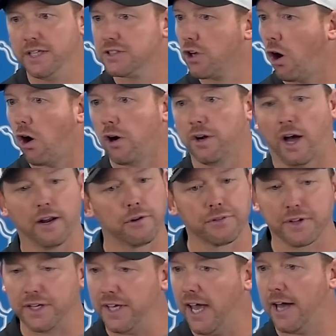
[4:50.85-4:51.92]
It's hard. I don't
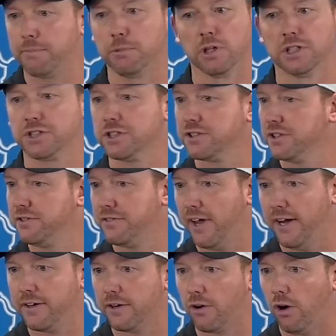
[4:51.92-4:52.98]
think he had malicious
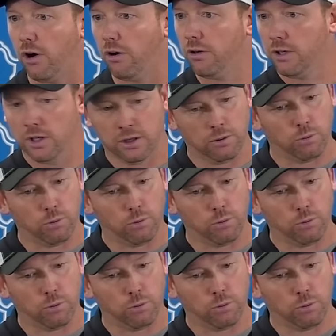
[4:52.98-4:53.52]
intent at all.